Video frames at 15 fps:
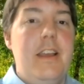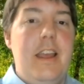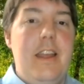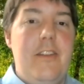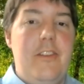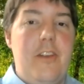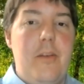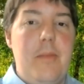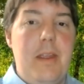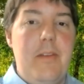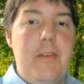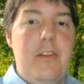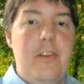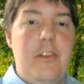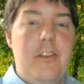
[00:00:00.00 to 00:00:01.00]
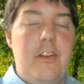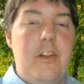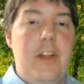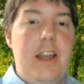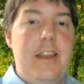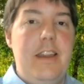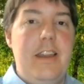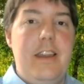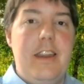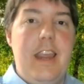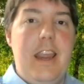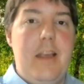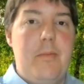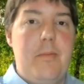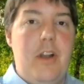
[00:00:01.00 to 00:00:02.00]
And so maybe they're just collecting
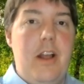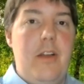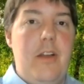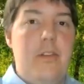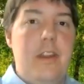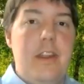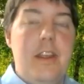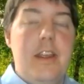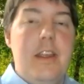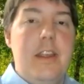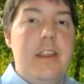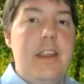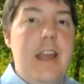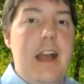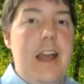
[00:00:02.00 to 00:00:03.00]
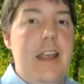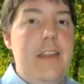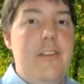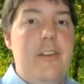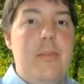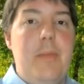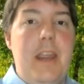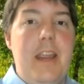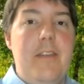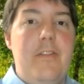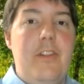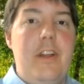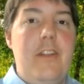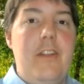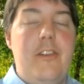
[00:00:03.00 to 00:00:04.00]
campground guides or
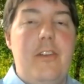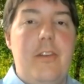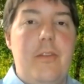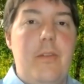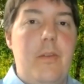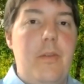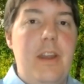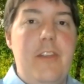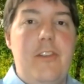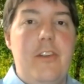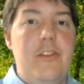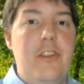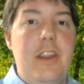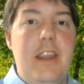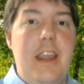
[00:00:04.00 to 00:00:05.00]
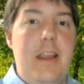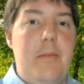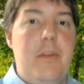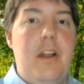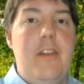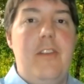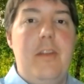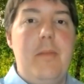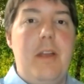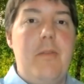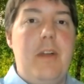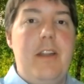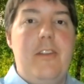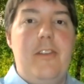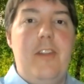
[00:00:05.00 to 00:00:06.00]
pamphlets or researching campgrounds they might
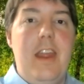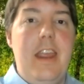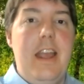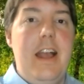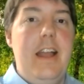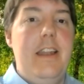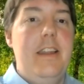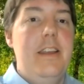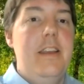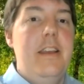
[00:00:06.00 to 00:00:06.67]
want to stay at.